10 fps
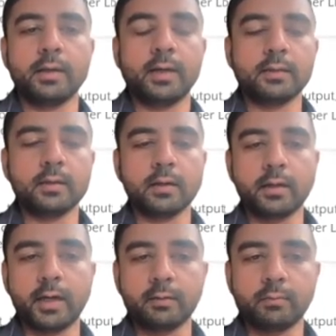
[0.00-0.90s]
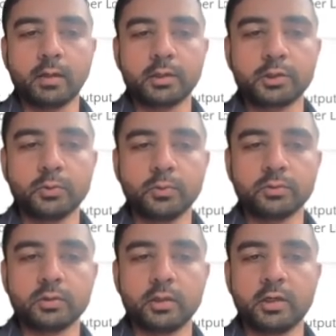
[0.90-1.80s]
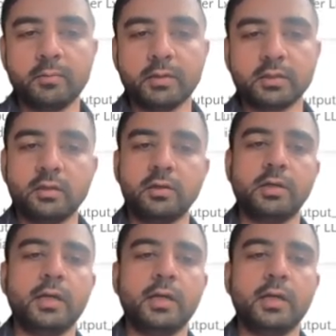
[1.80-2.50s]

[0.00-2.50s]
and the GNAT bar shows and represent the